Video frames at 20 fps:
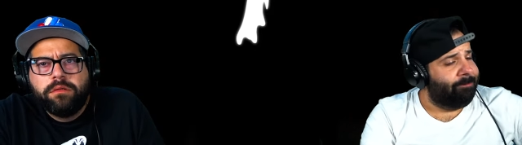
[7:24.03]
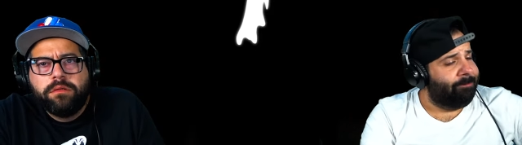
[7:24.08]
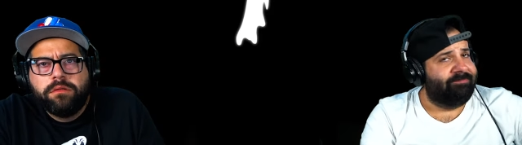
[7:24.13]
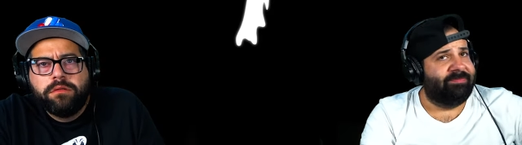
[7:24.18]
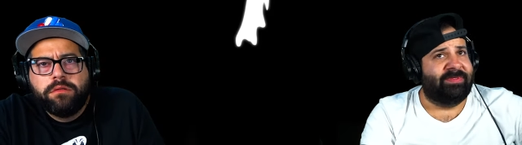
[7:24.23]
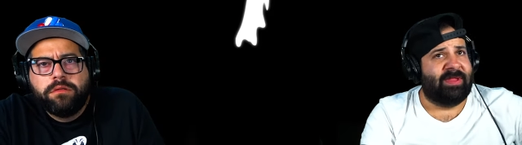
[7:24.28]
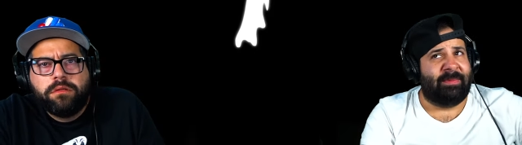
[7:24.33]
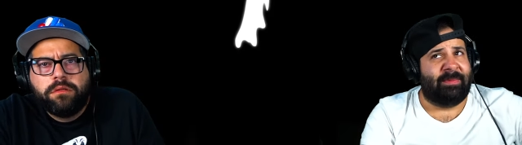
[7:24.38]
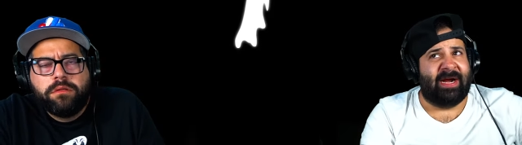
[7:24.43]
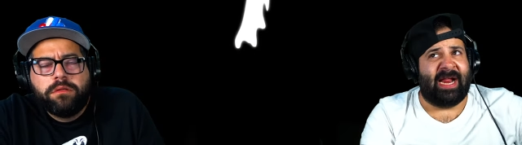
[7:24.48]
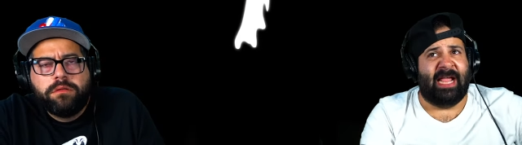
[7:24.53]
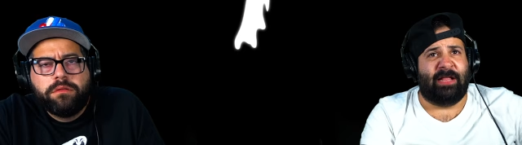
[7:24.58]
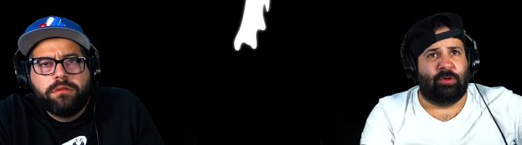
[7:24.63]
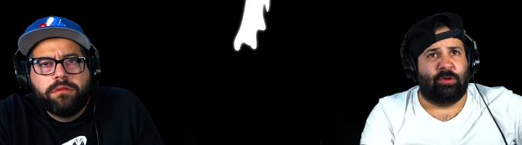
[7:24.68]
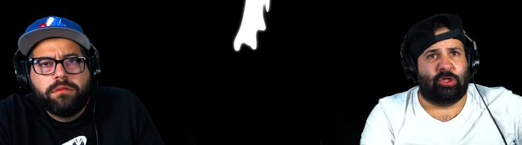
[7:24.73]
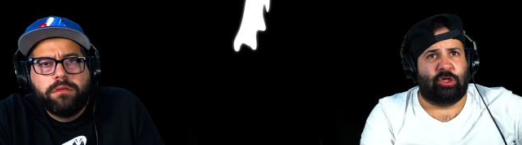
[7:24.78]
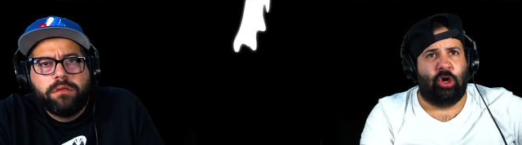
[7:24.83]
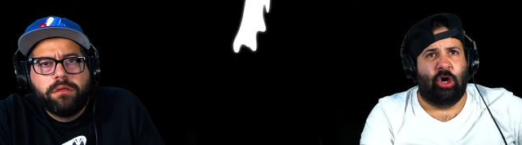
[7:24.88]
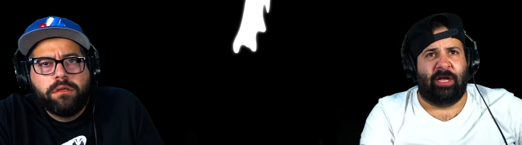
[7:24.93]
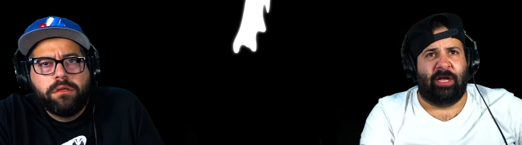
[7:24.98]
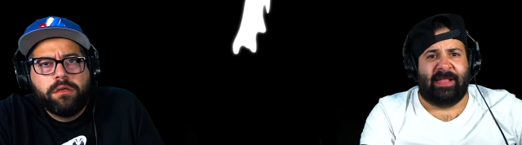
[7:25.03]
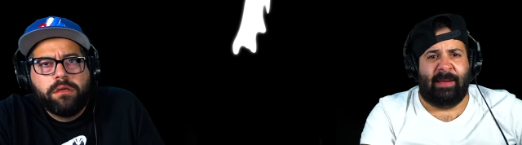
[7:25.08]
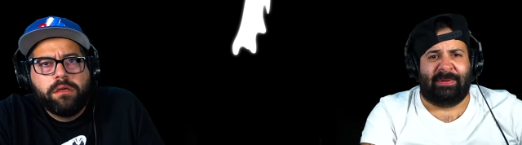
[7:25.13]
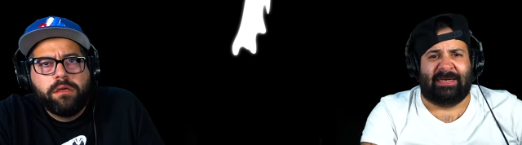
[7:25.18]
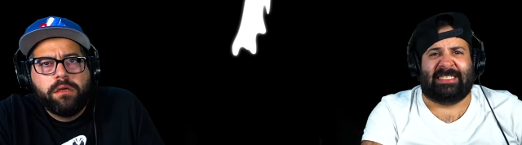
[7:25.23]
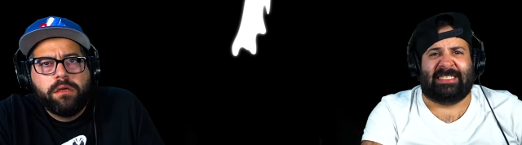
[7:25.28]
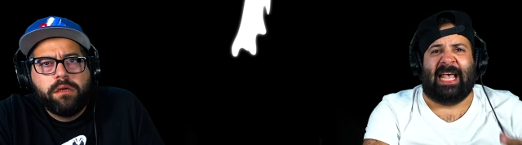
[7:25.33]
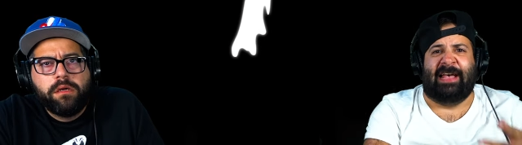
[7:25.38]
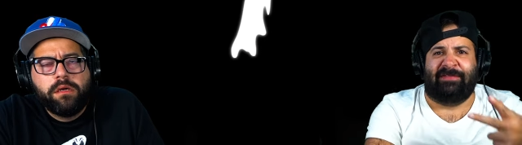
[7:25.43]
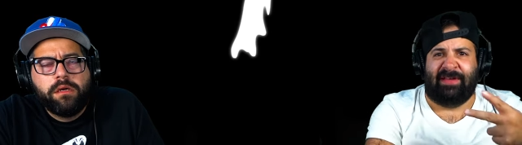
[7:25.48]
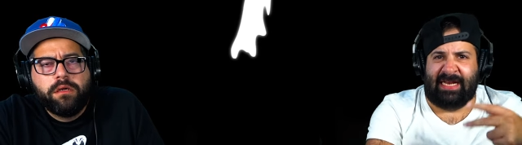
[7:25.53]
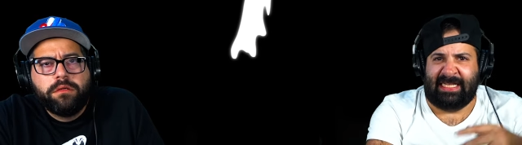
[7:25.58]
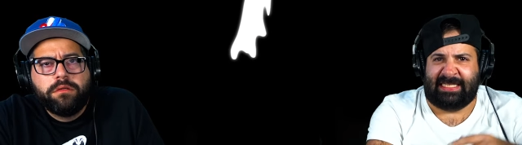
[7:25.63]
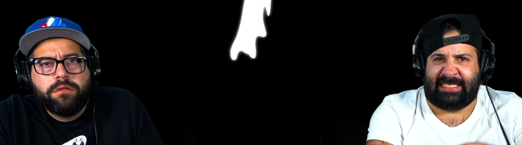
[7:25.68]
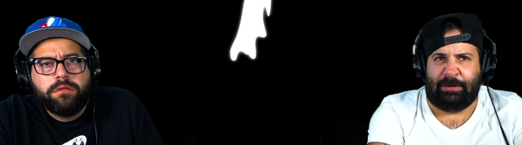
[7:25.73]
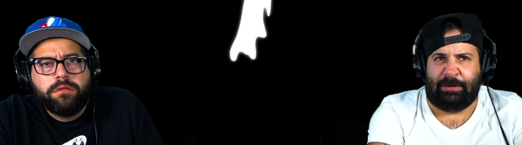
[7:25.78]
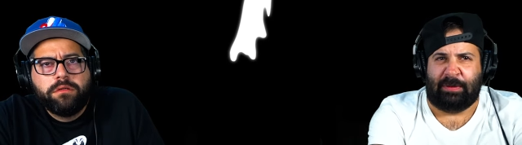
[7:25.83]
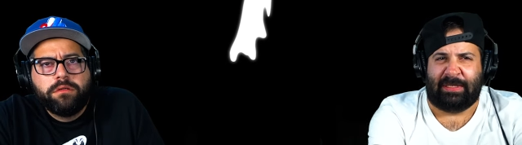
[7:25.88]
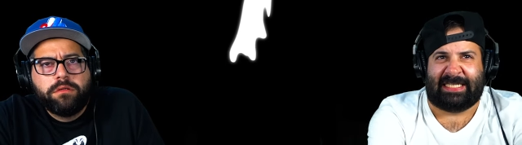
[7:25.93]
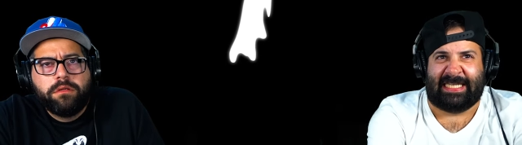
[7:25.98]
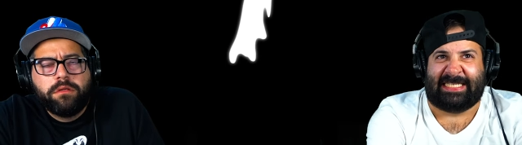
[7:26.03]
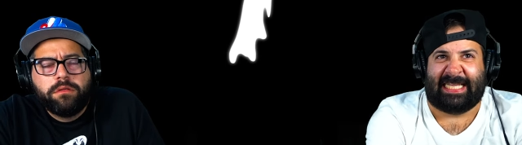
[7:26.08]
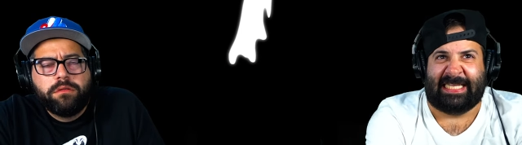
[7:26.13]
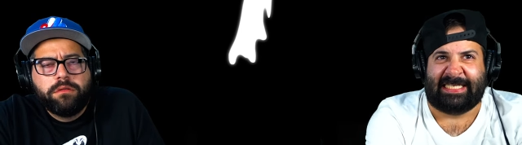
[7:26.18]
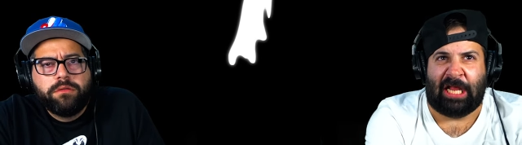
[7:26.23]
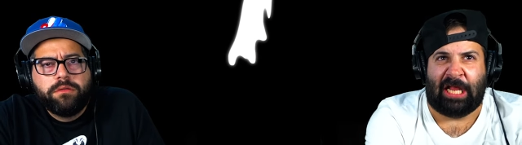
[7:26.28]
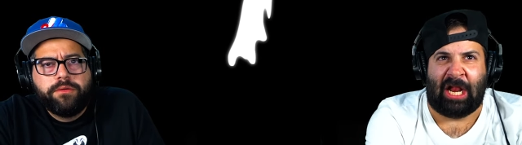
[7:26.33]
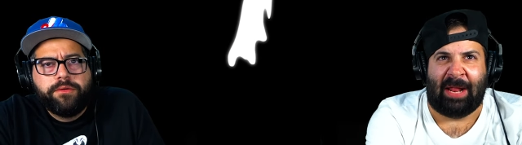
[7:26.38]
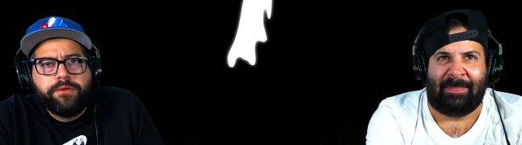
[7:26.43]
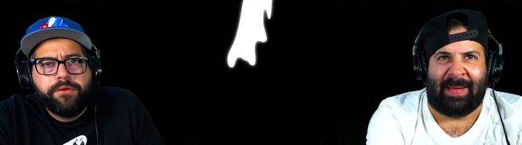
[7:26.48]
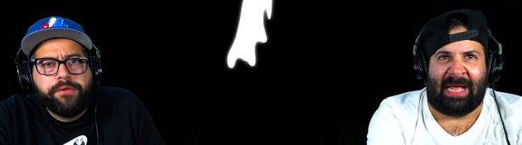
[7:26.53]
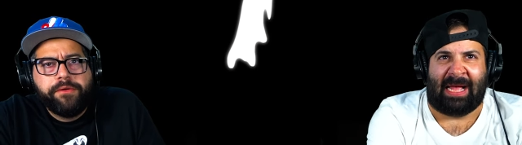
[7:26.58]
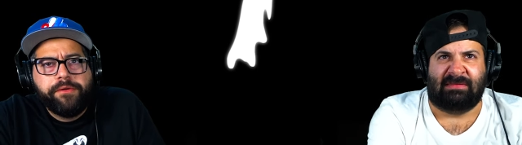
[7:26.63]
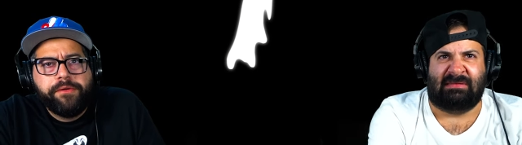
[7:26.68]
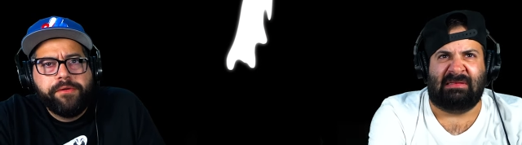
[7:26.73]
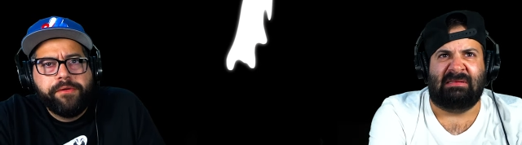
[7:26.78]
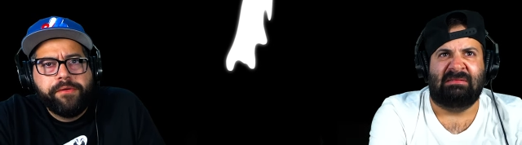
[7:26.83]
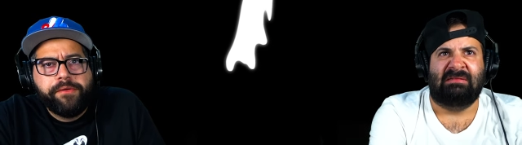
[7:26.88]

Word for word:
Speaker 1: Number eight was good. Number seven, let's see what this is all about.